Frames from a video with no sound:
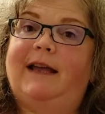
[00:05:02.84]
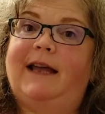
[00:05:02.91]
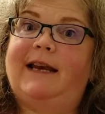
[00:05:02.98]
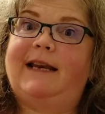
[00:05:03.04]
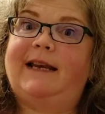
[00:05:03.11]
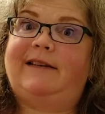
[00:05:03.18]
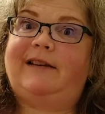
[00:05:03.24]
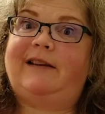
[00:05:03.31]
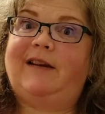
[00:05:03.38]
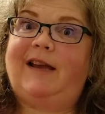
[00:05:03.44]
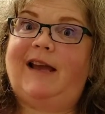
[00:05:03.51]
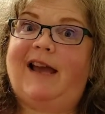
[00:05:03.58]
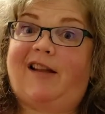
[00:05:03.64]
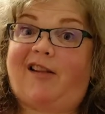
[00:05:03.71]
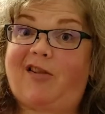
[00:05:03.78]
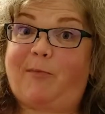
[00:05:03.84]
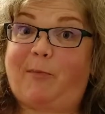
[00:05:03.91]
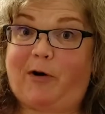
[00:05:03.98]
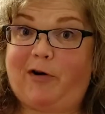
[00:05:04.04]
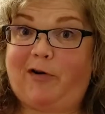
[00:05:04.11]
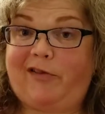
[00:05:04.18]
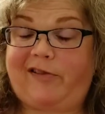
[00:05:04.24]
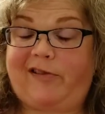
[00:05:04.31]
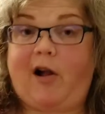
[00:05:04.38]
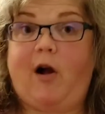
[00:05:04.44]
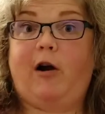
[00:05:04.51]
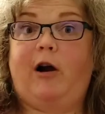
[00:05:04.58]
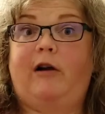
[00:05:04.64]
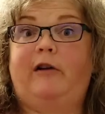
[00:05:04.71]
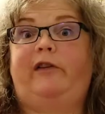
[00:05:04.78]
any tea experts
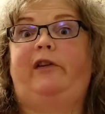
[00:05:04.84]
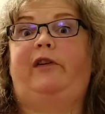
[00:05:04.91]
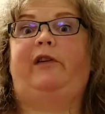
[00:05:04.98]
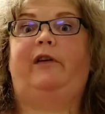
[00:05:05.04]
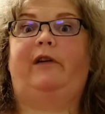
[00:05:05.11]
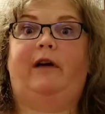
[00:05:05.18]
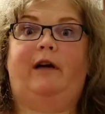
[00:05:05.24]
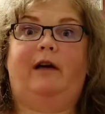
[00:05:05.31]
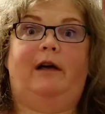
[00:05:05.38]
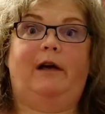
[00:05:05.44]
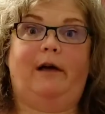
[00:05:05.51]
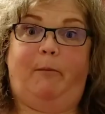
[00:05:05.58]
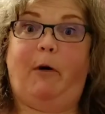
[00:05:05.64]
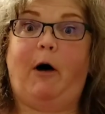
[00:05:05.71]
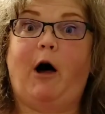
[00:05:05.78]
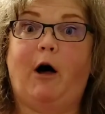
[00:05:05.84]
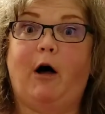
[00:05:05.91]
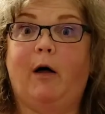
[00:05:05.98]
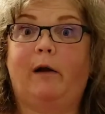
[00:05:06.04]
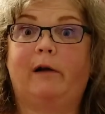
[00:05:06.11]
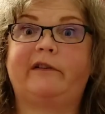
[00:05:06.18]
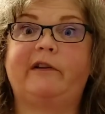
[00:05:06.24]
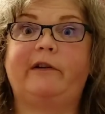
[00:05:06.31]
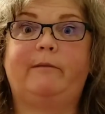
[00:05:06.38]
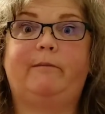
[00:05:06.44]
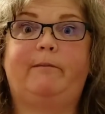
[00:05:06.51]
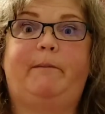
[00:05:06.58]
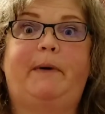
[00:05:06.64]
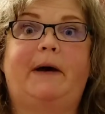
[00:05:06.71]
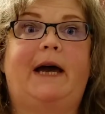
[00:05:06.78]
aren't appalled
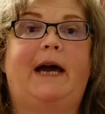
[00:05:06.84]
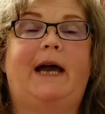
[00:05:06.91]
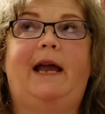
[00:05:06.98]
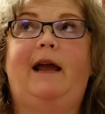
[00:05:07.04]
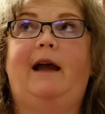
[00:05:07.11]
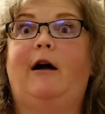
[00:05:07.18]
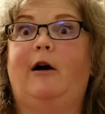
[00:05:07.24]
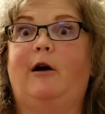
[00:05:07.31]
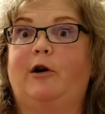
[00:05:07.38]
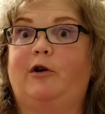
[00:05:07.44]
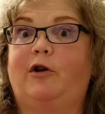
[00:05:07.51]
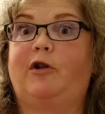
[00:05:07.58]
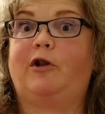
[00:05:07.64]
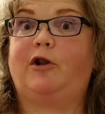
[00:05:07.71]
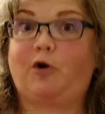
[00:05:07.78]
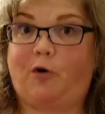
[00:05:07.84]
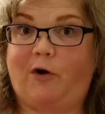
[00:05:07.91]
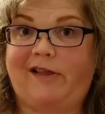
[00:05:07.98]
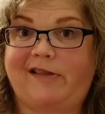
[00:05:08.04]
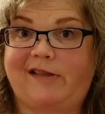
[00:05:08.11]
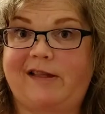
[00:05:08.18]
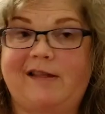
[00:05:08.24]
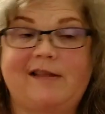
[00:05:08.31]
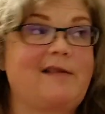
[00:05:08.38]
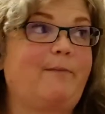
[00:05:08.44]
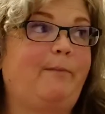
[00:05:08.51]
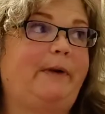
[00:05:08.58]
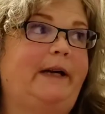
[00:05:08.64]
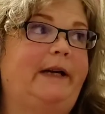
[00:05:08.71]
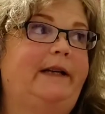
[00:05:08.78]
by our choices,
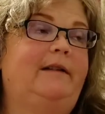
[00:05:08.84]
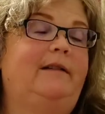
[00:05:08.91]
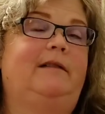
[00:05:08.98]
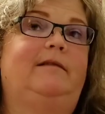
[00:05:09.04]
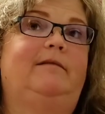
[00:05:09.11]
but